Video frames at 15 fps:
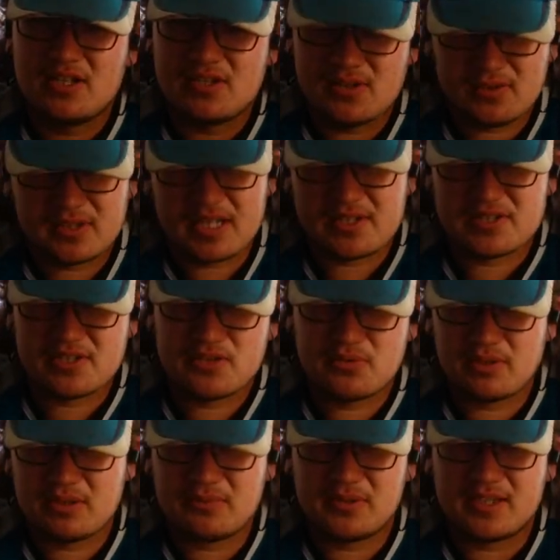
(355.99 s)

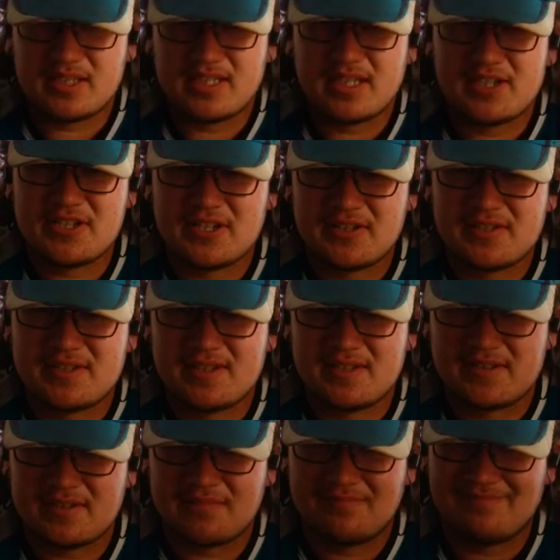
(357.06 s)
NHL
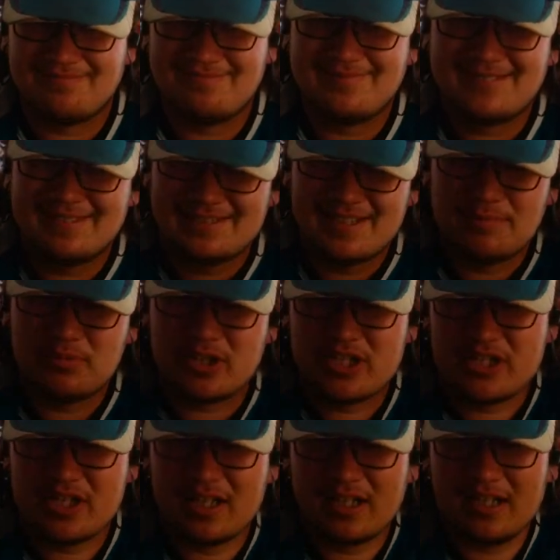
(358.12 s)
season.
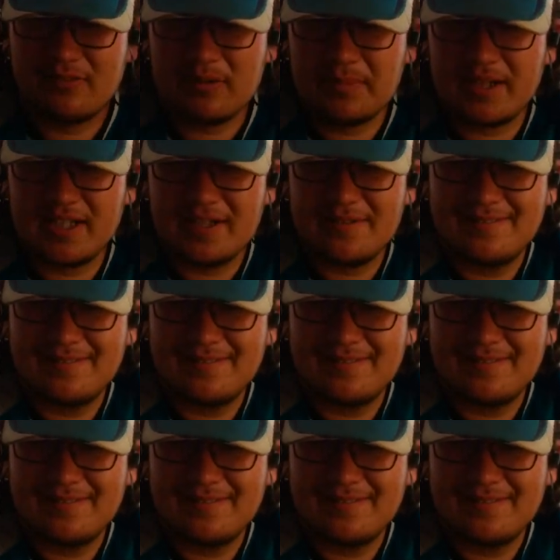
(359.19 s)
Appreciate it, everybody.